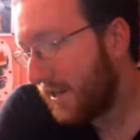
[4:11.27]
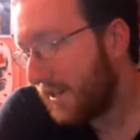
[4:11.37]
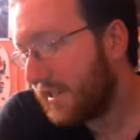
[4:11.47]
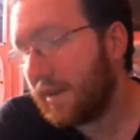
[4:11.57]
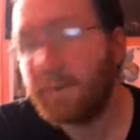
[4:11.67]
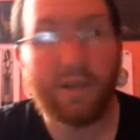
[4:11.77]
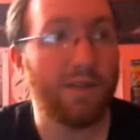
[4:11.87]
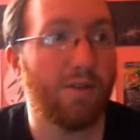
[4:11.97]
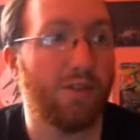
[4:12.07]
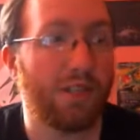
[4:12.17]
is that when
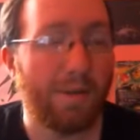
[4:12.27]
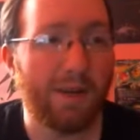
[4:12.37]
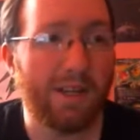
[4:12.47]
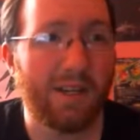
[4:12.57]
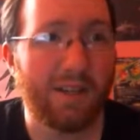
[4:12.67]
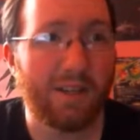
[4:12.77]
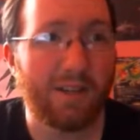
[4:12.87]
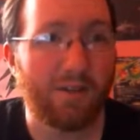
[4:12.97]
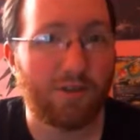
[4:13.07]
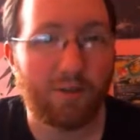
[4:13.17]
you summon
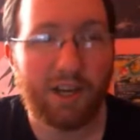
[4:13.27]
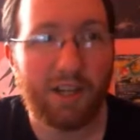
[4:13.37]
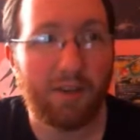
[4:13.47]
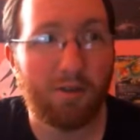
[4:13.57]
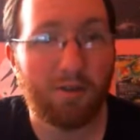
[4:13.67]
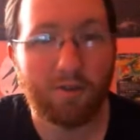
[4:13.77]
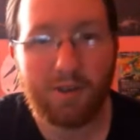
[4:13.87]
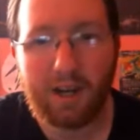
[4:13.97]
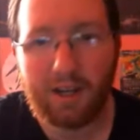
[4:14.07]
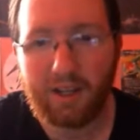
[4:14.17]
either Solgaleo or
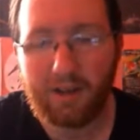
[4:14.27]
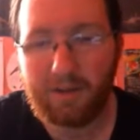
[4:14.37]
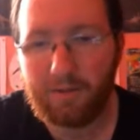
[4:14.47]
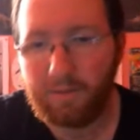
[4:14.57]
Lunala,